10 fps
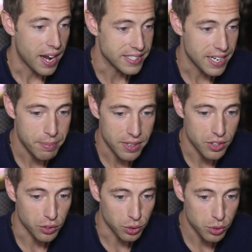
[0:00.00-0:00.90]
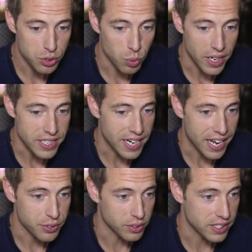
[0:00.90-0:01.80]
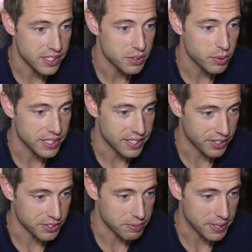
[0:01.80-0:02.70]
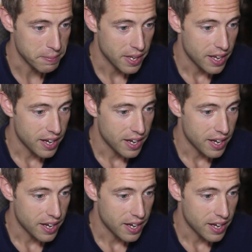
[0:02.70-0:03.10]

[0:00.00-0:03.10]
I type in lose weight naturally, and this is what it tells me.